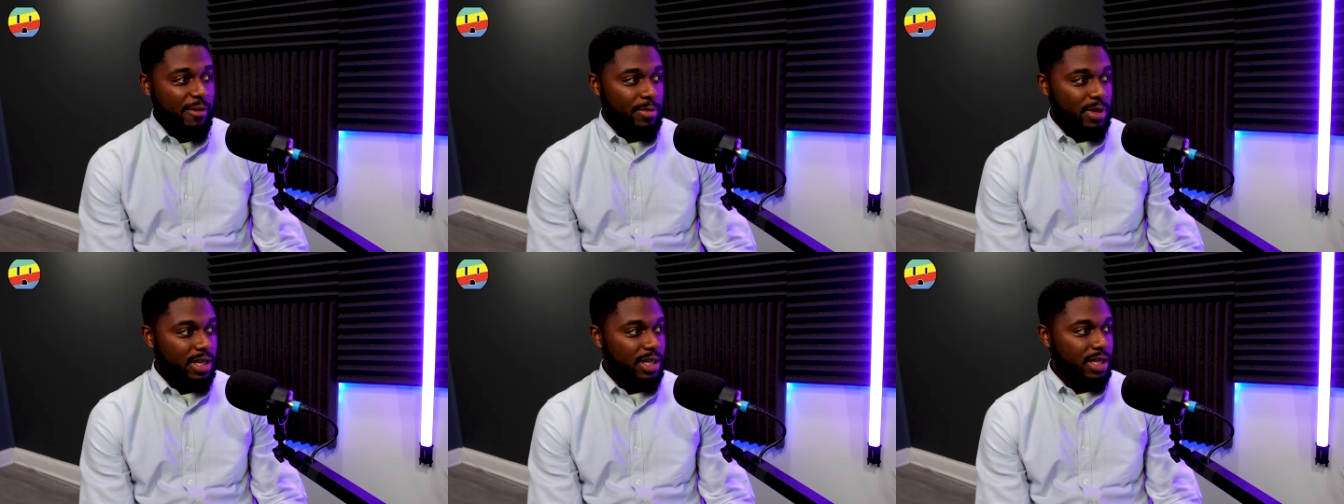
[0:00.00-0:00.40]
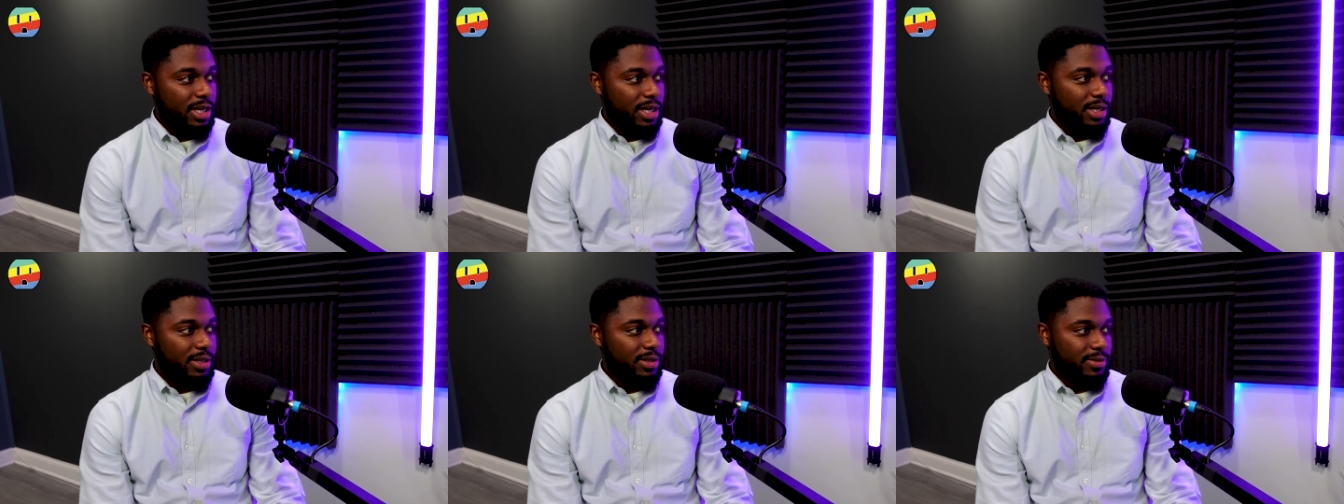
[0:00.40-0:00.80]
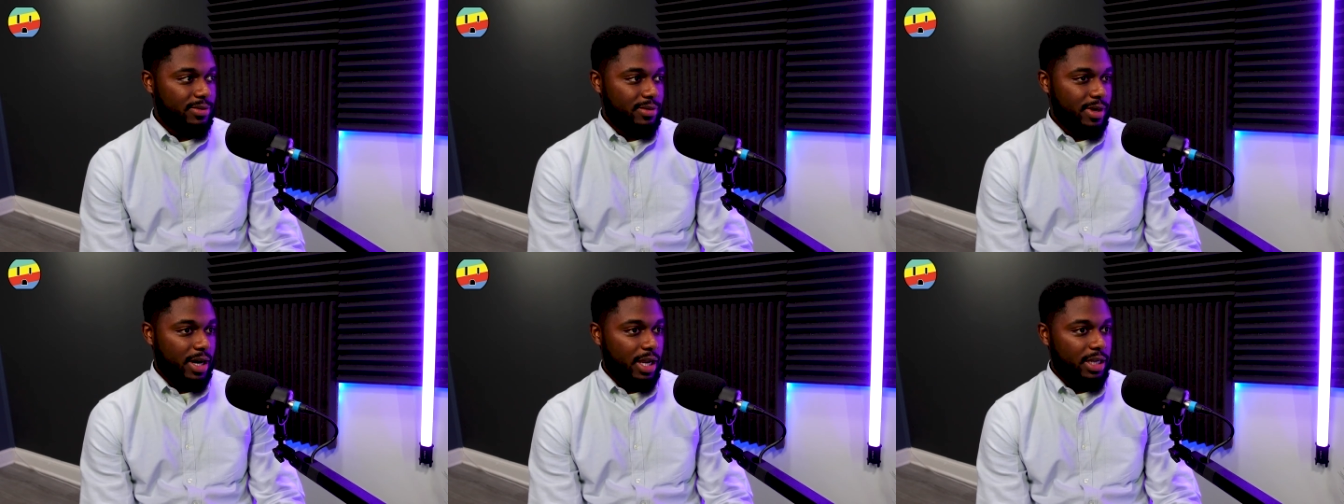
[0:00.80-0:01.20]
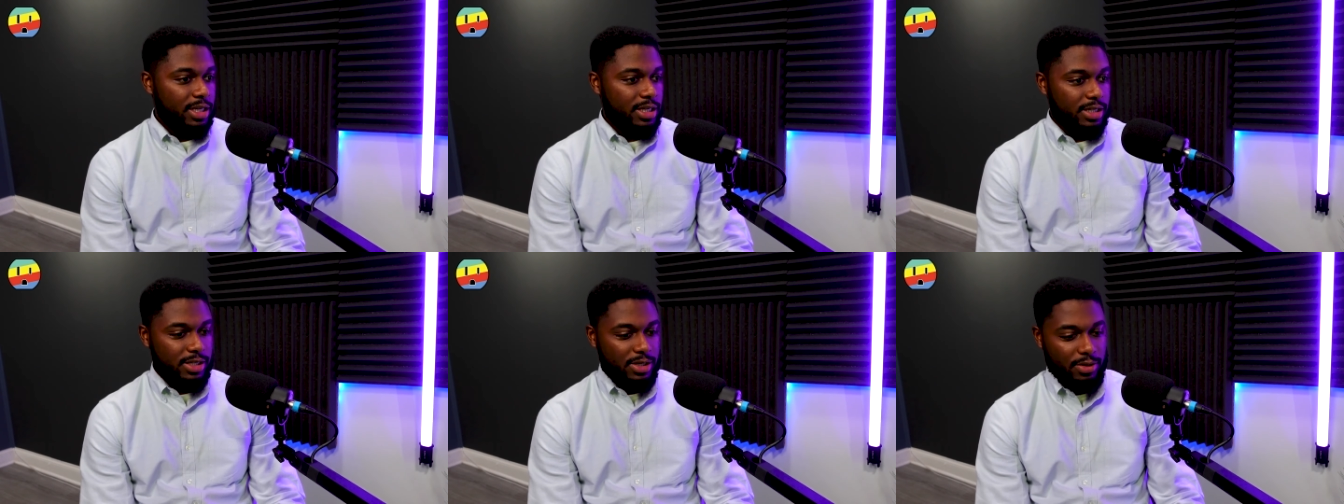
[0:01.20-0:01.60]
been done, right?
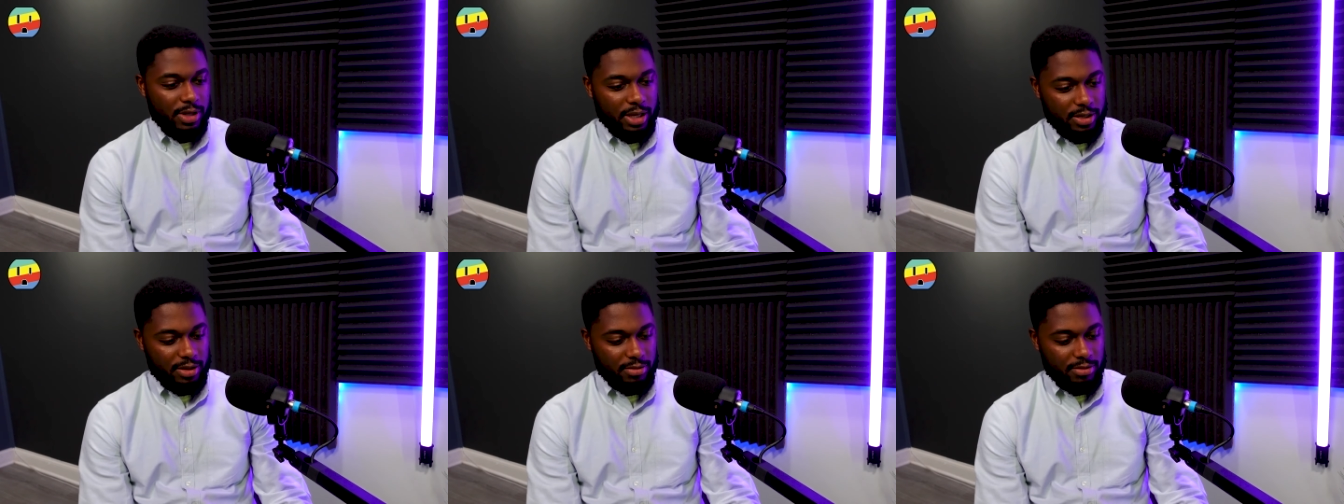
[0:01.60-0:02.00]
Mm-hmm. so like